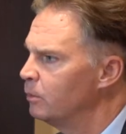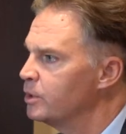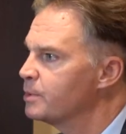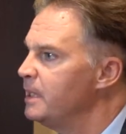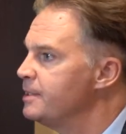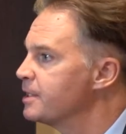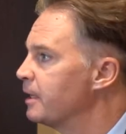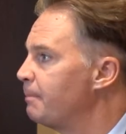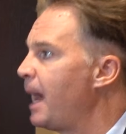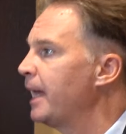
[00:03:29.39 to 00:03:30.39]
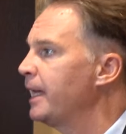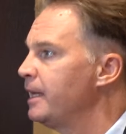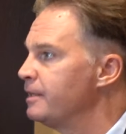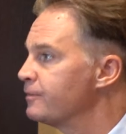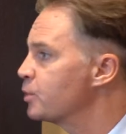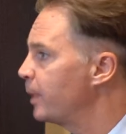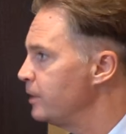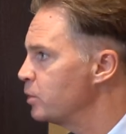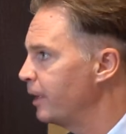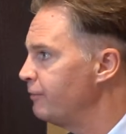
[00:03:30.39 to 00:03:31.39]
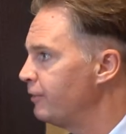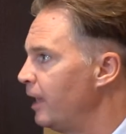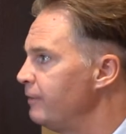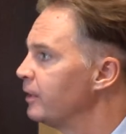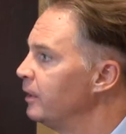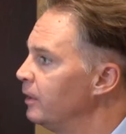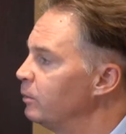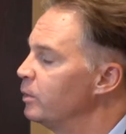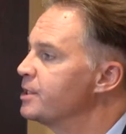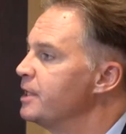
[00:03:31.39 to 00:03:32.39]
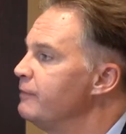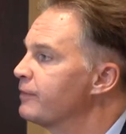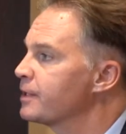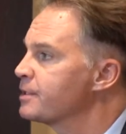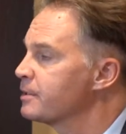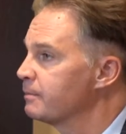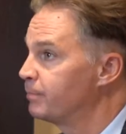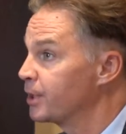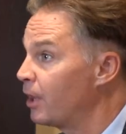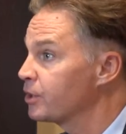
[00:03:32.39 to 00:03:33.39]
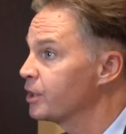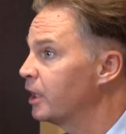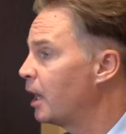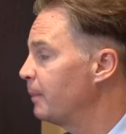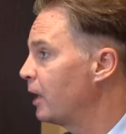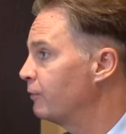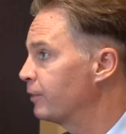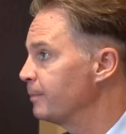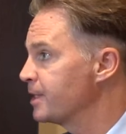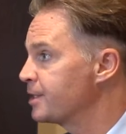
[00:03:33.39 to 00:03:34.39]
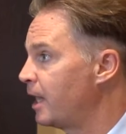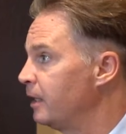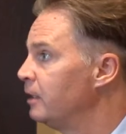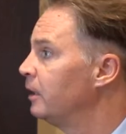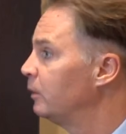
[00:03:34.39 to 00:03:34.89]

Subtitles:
which means at the back end of 2025, we'd see first production coming out from the site,